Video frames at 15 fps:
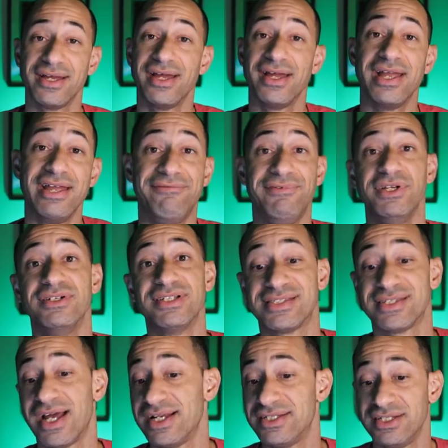If you
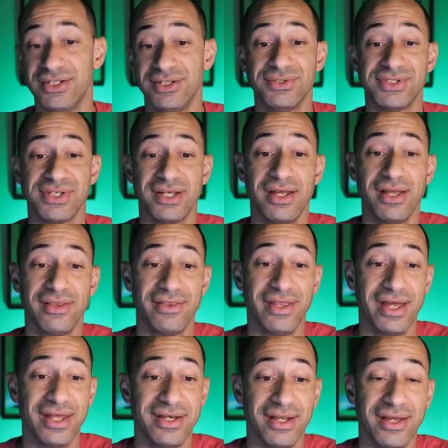decide to use it,
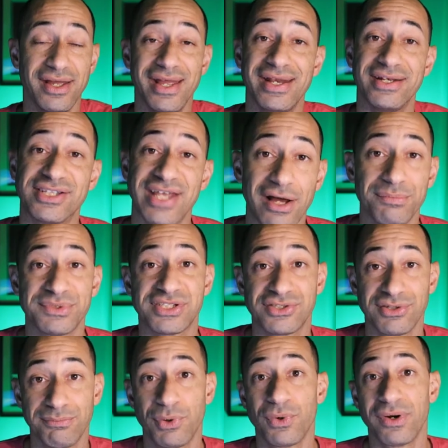then it helps
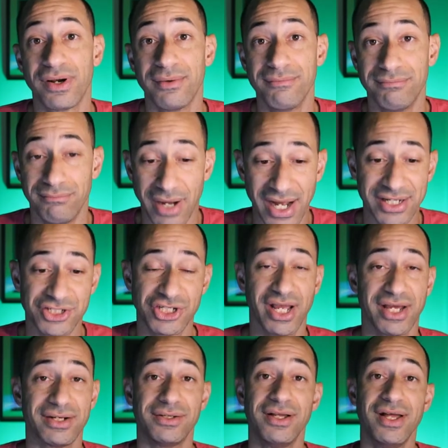support my
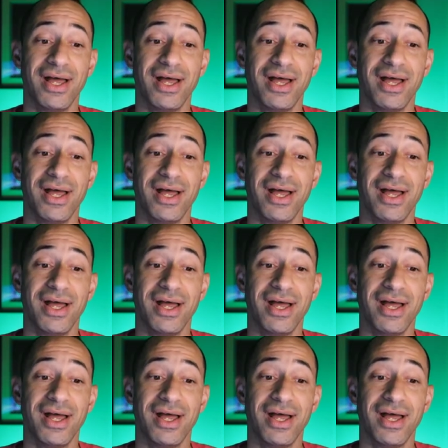channel,